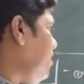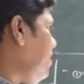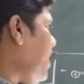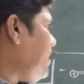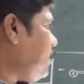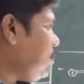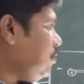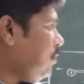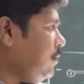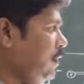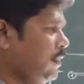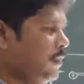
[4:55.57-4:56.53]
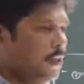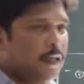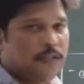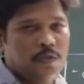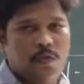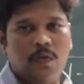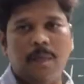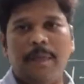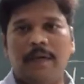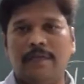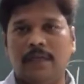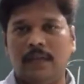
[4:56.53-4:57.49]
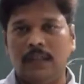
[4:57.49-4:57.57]
passage of these rays through the
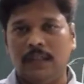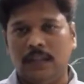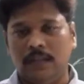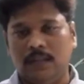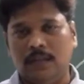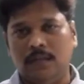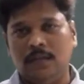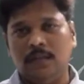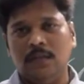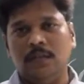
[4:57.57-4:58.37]
perforations.